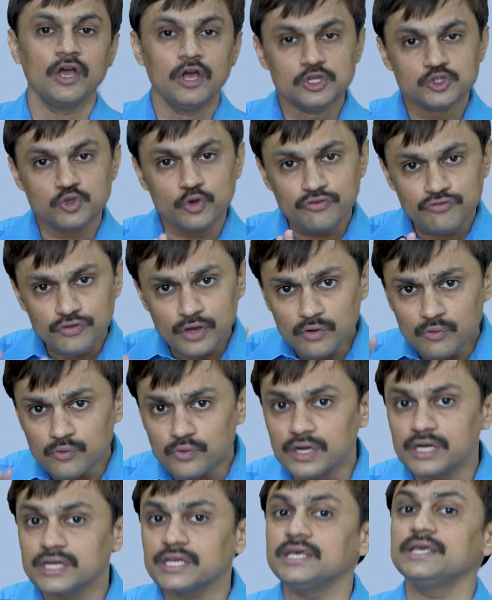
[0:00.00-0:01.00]
So if you are
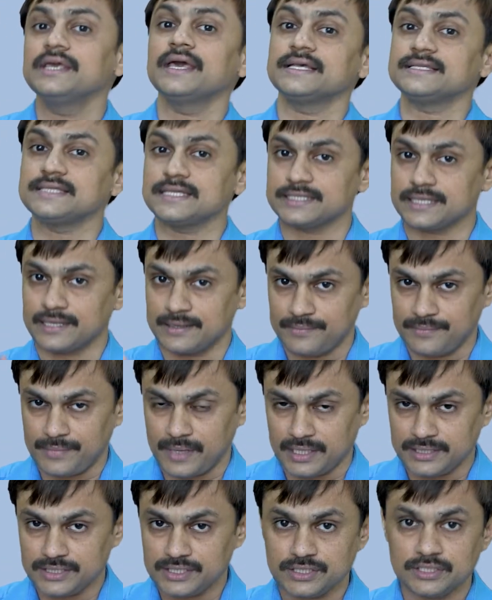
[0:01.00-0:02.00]
working as a Scrum
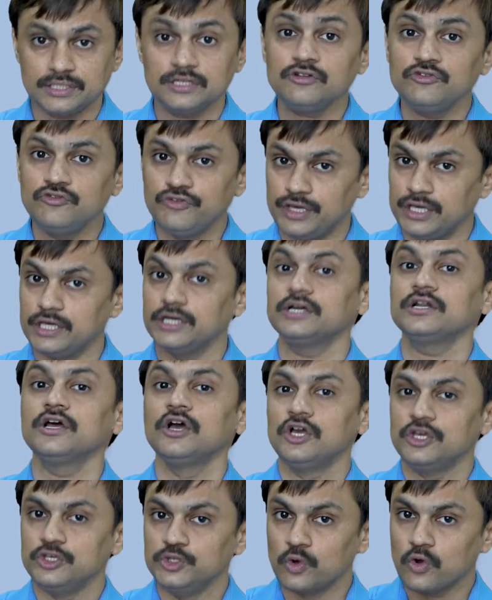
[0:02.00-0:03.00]
Master where
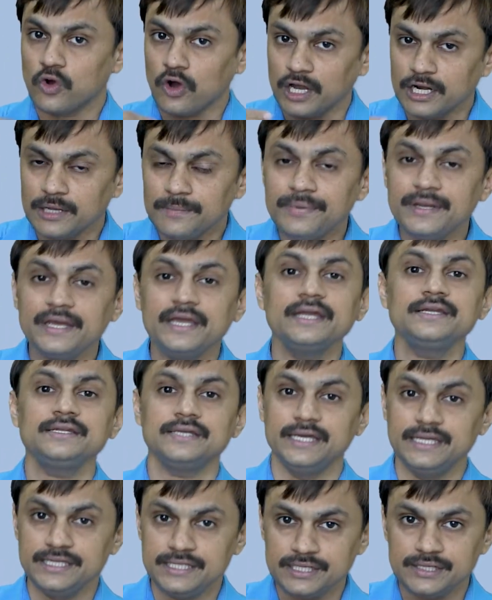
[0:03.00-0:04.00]
you collaborate,
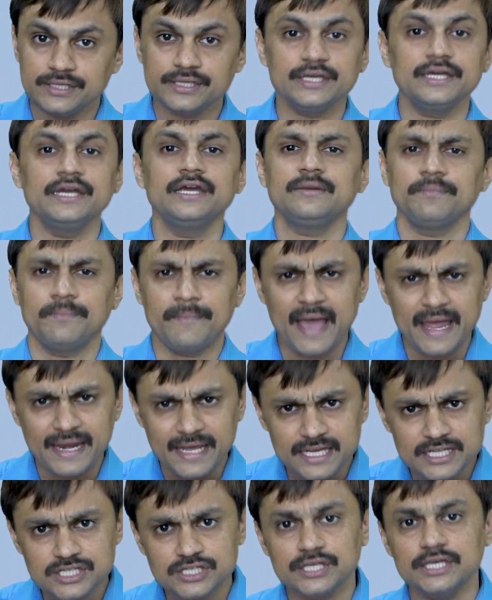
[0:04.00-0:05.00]
integrate,
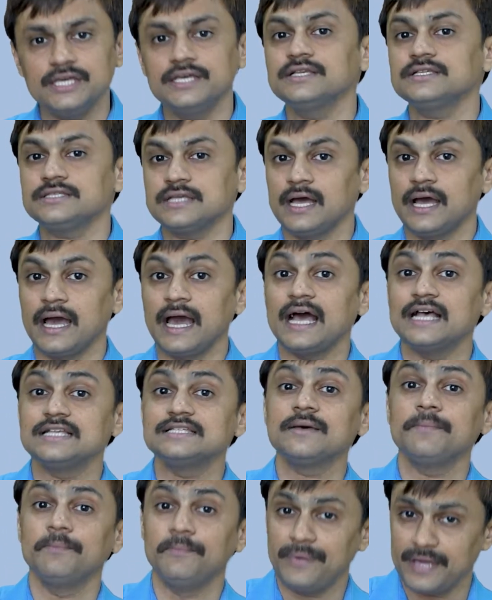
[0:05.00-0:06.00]
manage things as
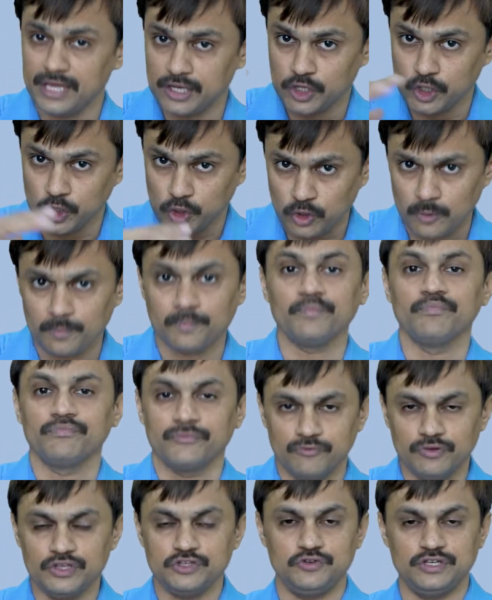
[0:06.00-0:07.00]
a big group,
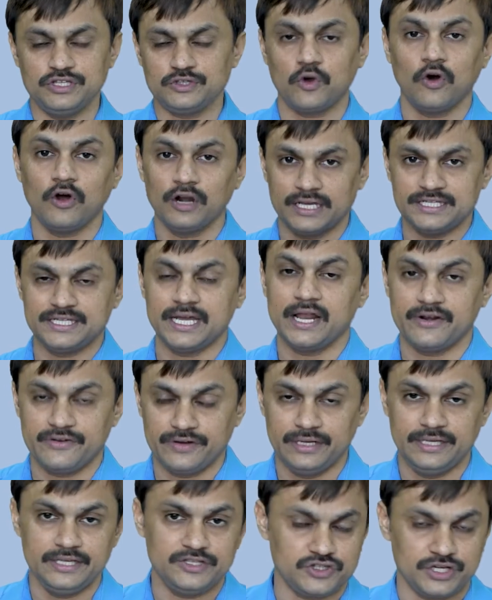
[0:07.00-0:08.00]
which is called Agile
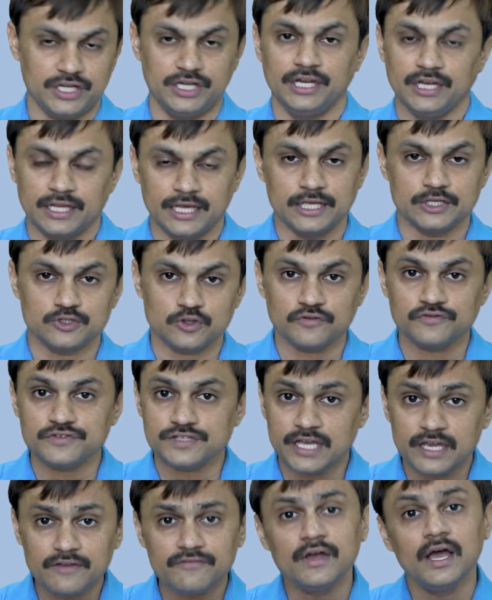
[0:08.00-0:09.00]
Release in case of
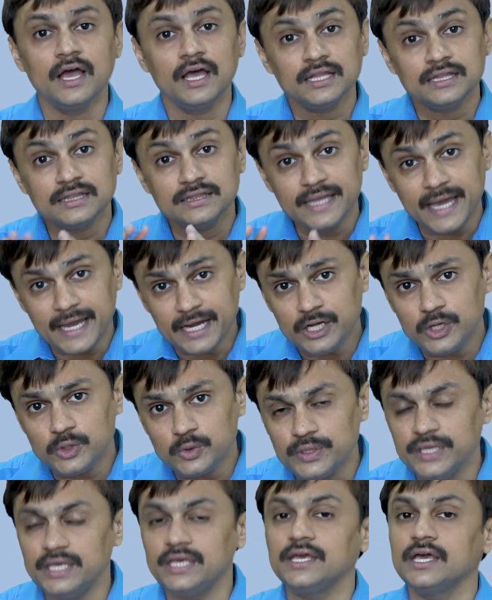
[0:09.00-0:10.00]
SAFE, then
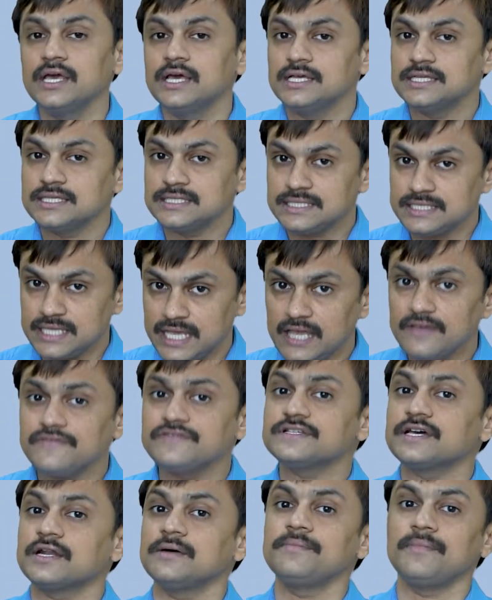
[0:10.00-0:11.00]
doing SAFE
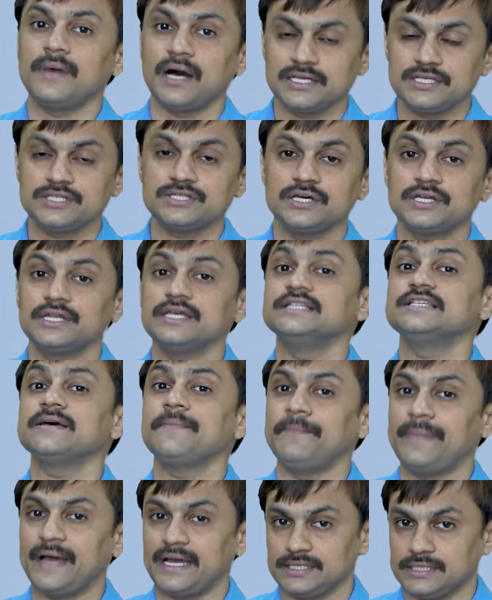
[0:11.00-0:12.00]
Scrum Master is a
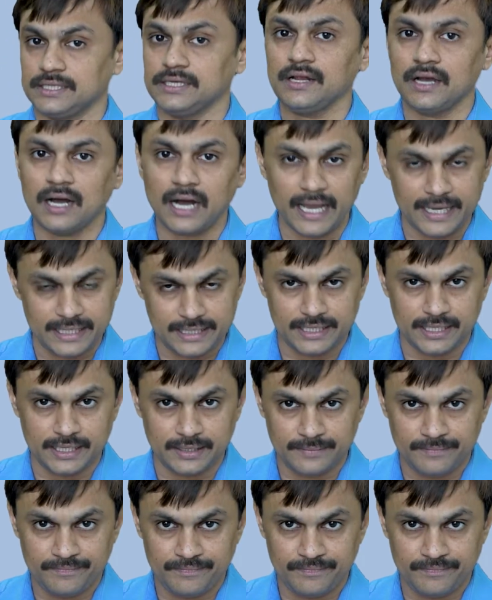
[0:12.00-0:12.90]
better idea.